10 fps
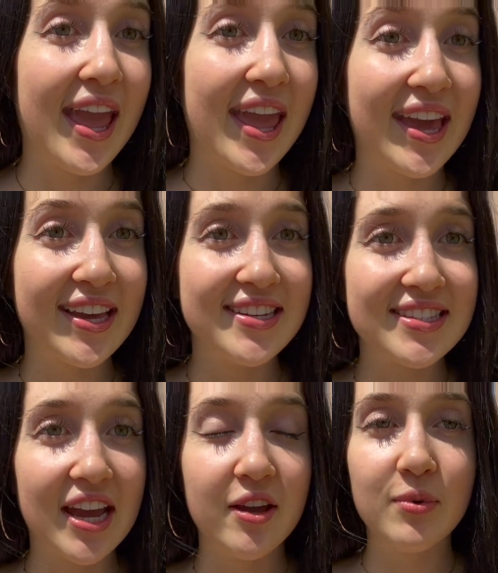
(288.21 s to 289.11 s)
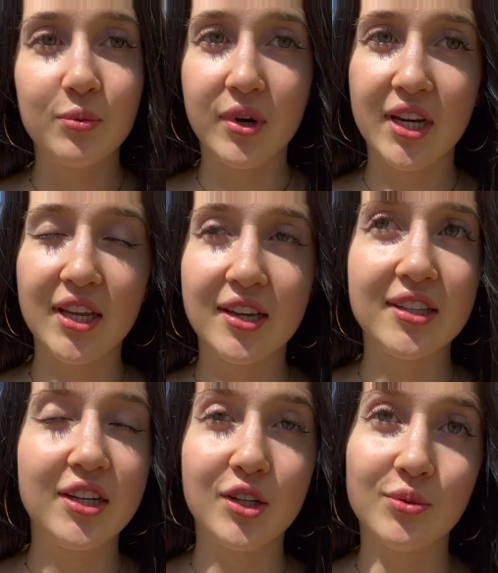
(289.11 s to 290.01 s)
and I've been wanting a
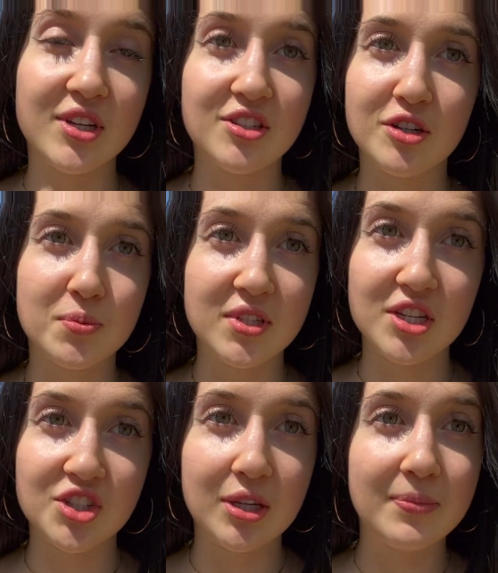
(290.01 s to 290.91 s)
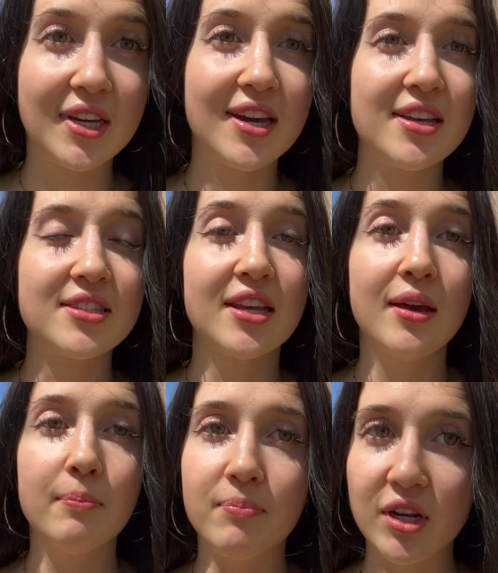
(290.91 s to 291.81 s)
clinical research position because
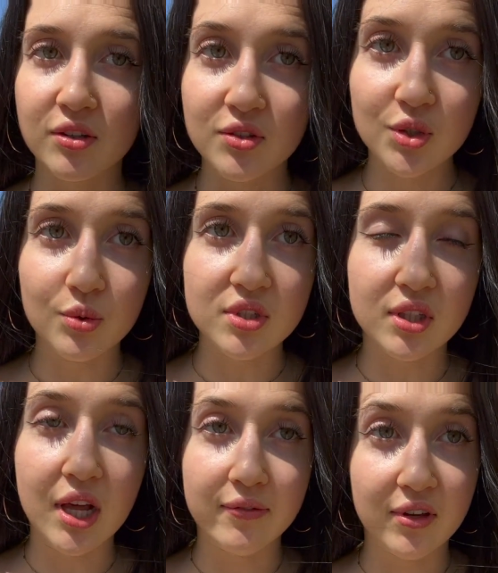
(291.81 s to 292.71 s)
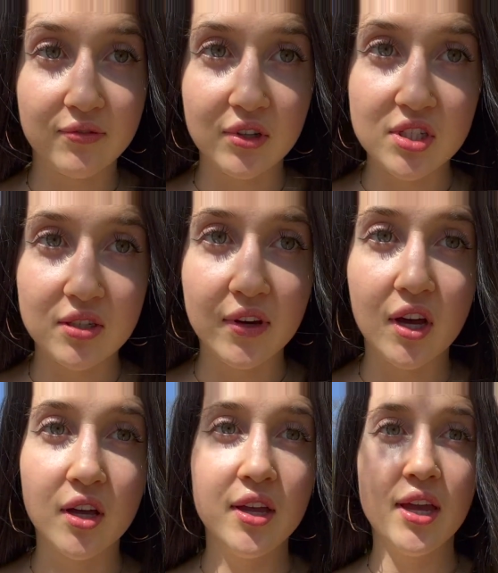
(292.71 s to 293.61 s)
Medical schools love it, first of all.